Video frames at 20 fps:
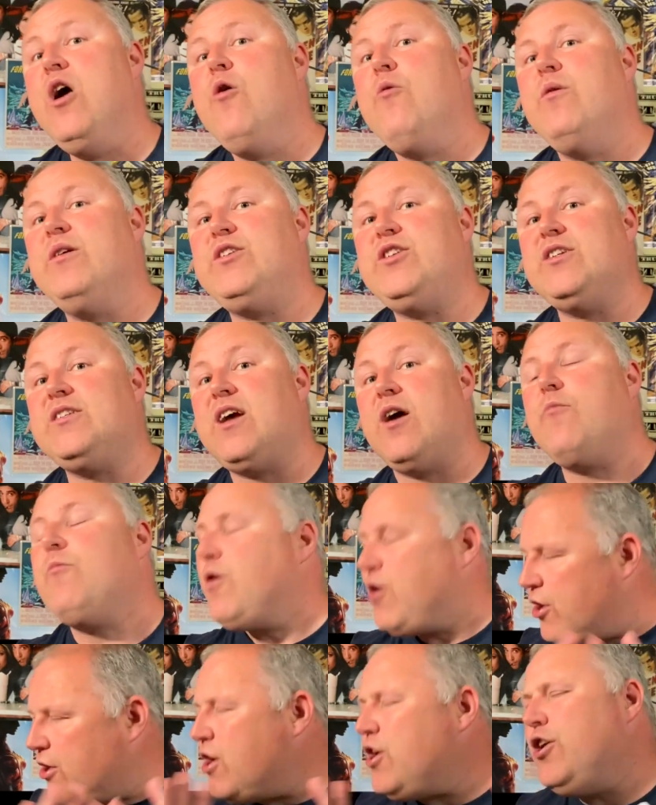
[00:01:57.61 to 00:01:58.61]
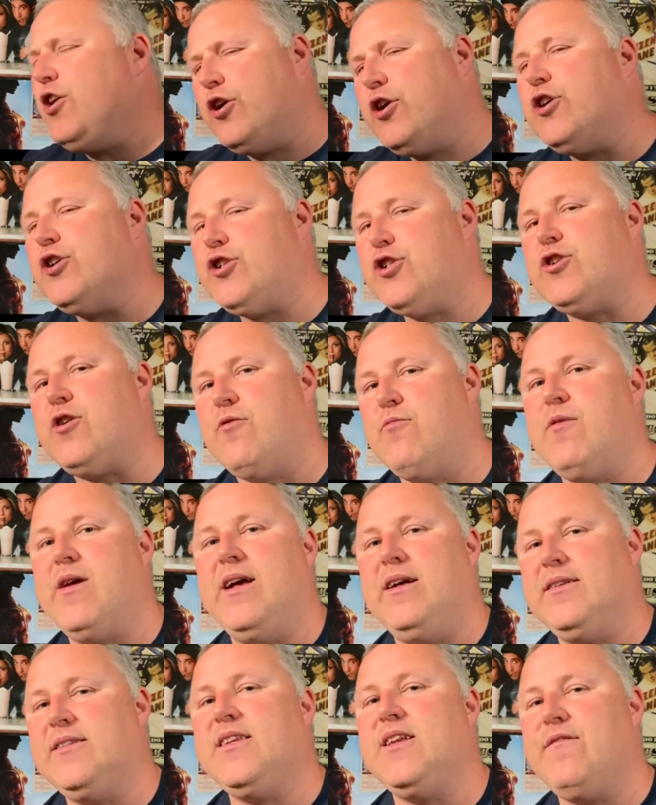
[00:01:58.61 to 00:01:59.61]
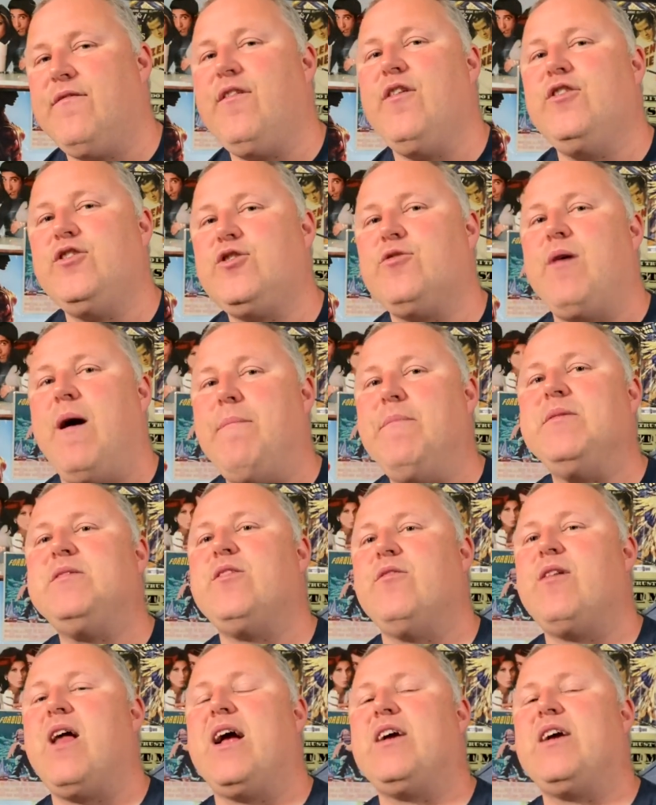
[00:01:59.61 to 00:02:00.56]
which is, we're going to look at showreels in a future episode,